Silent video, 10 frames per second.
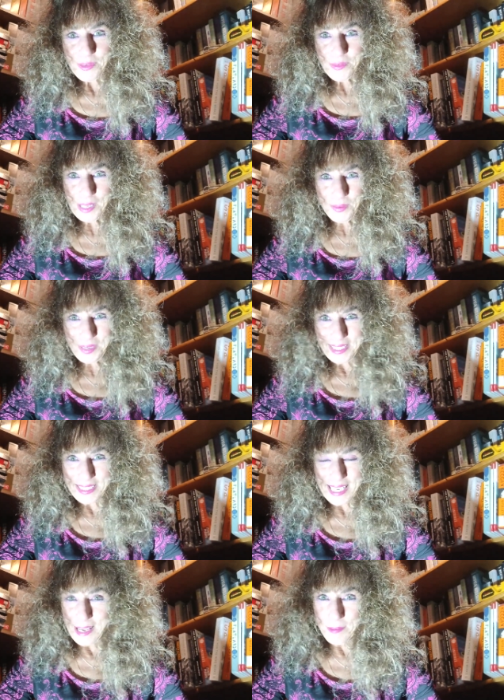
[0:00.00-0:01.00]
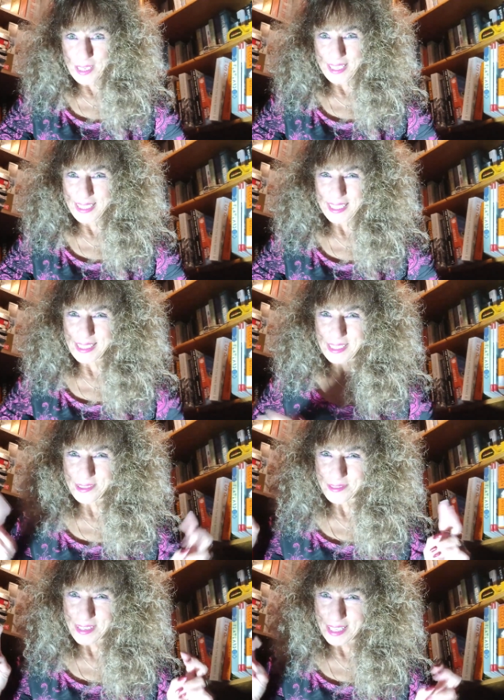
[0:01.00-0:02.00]
Well, what does that mean,
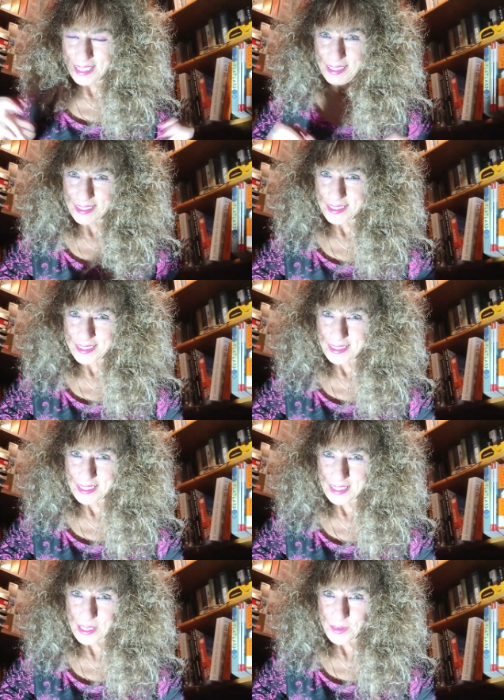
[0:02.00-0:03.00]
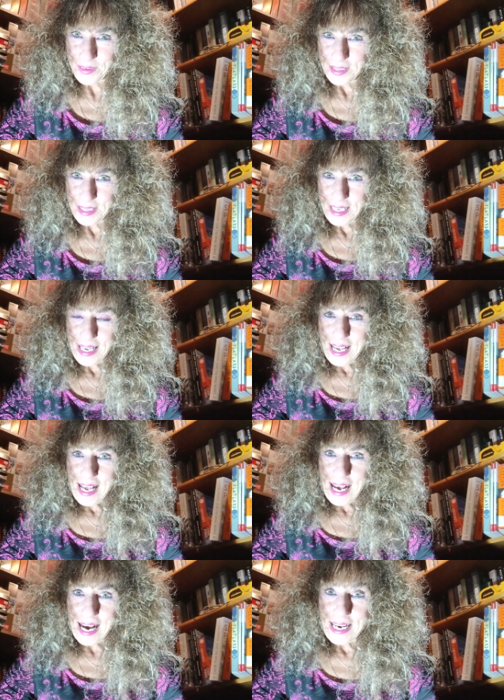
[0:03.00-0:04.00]
isn't right? You know?
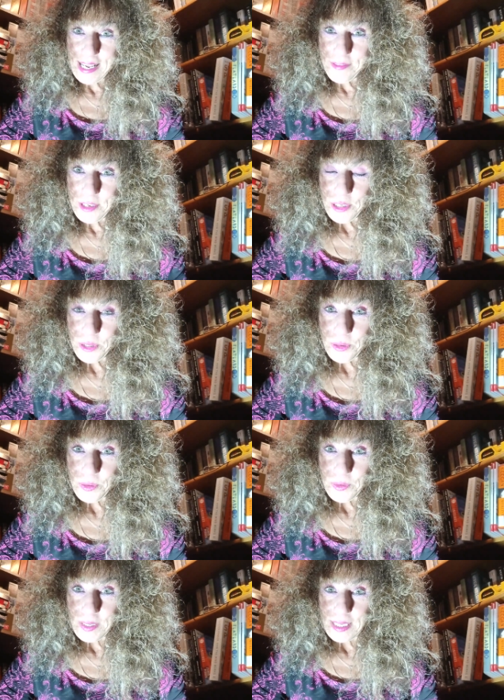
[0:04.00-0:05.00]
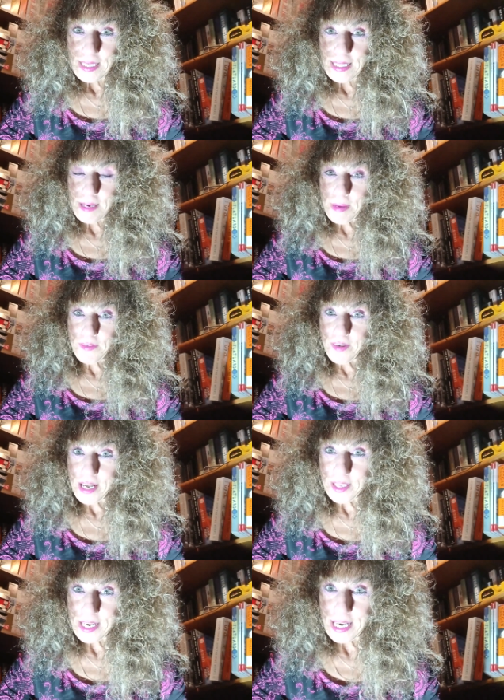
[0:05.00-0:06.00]
I never knew that my
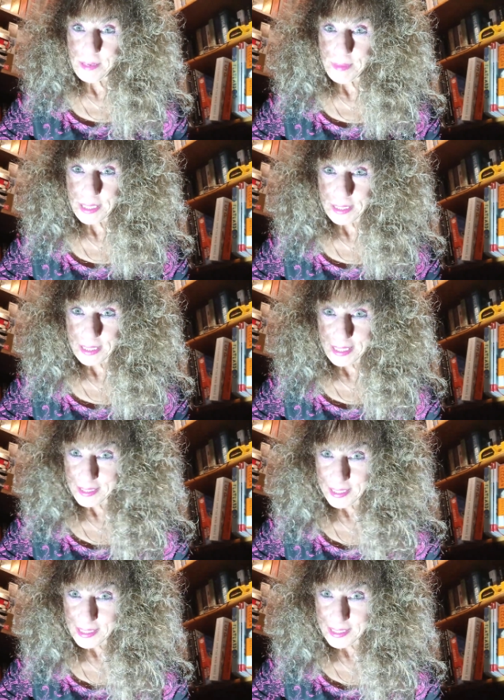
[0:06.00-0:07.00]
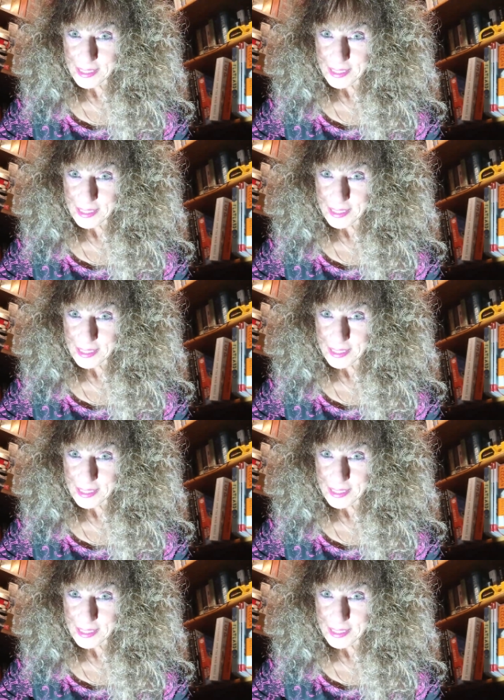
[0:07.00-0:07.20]
father had a mental illness.